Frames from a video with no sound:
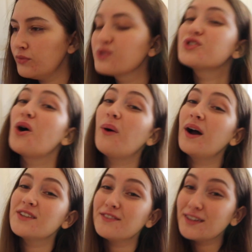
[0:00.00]
So
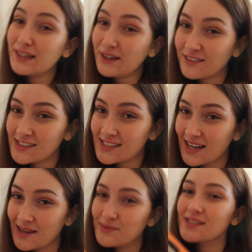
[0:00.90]
I've definitely heard of these
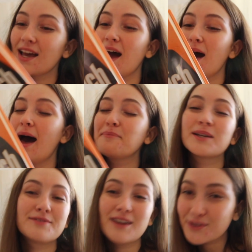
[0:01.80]
names, but
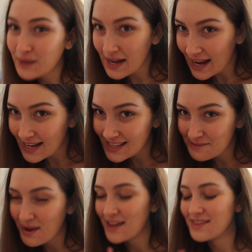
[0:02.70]
I've never read anything by